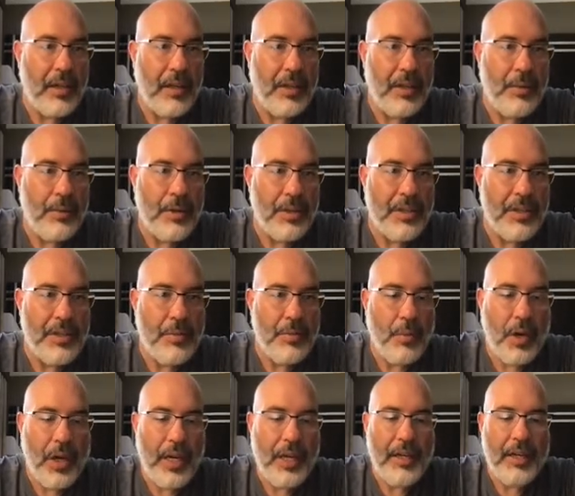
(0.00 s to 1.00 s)
color, which is
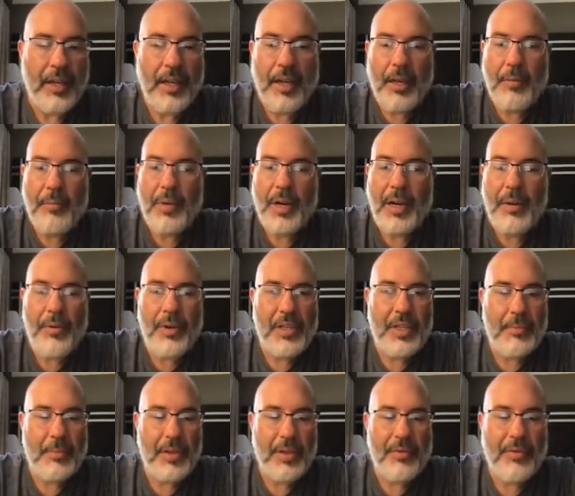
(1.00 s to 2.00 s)
white. But I want it to
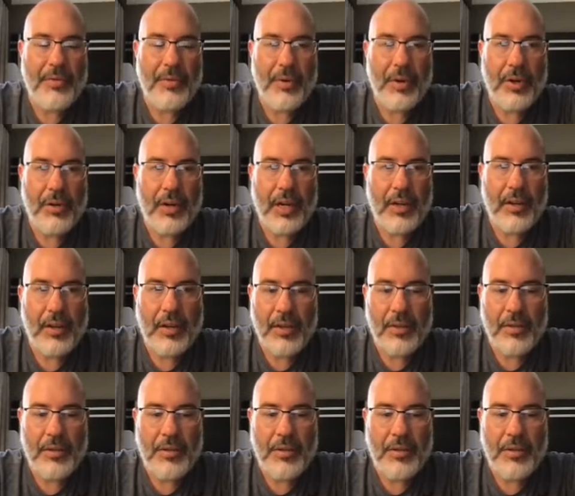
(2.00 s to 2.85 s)
be the foreground color.